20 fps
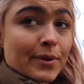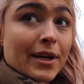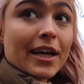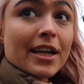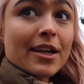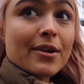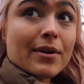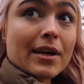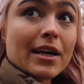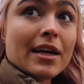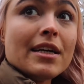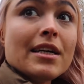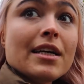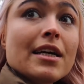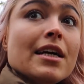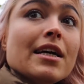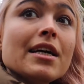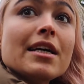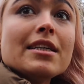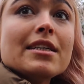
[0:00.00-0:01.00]
But anyway,
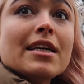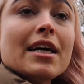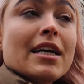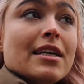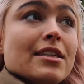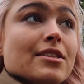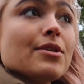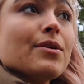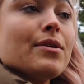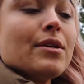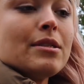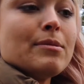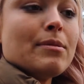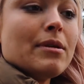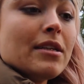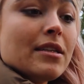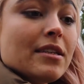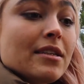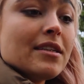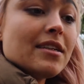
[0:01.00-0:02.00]
yeah, so it's
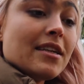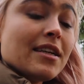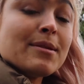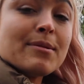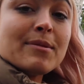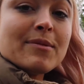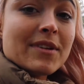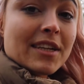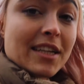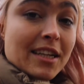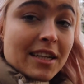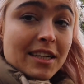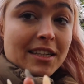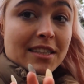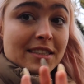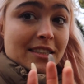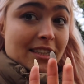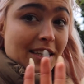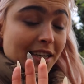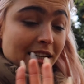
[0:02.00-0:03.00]
been really
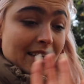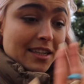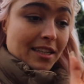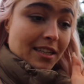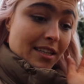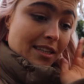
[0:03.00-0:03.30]
nice to like